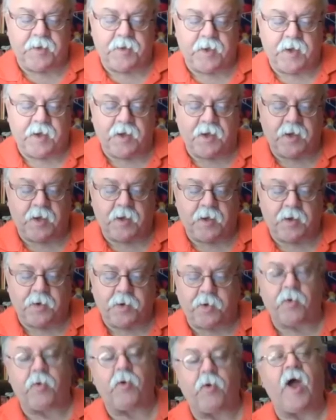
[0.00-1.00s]
uh, uh,
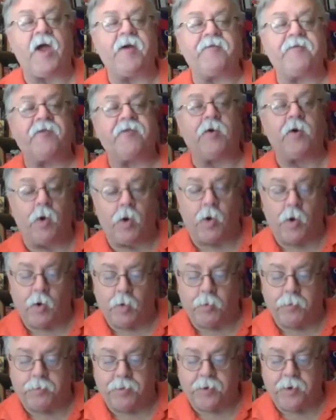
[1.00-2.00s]
cry for
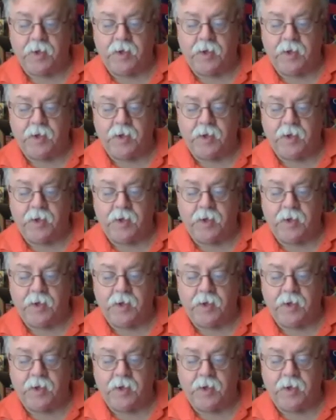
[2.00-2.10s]
hope,